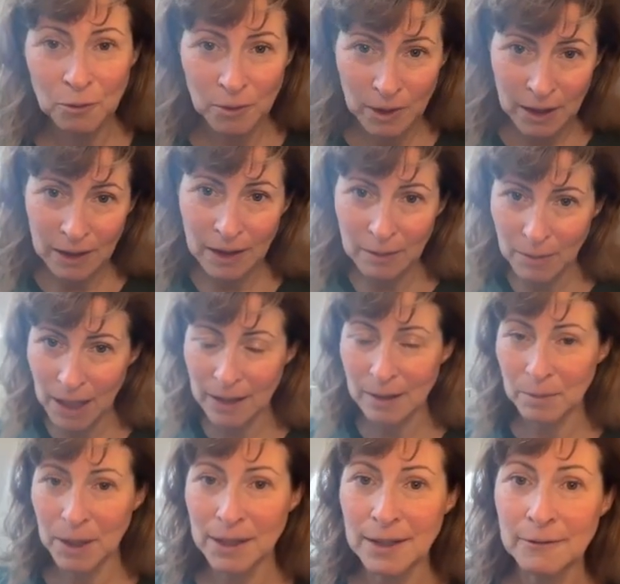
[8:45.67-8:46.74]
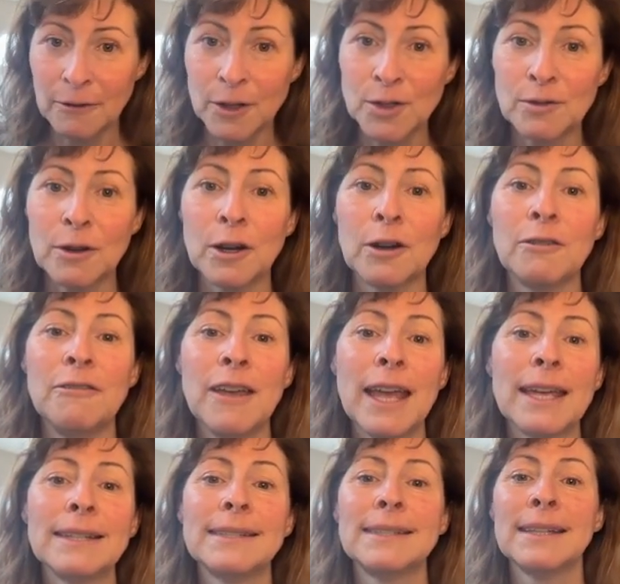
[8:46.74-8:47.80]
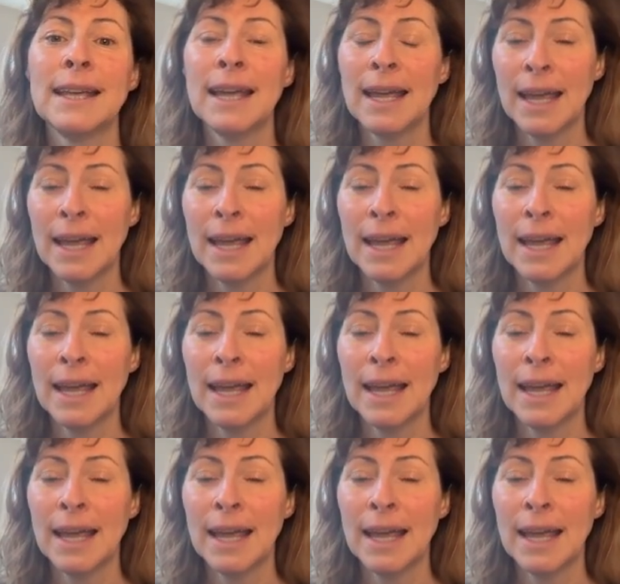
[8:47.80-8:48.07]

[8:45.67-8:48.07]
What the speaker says: really made the big difference for her face,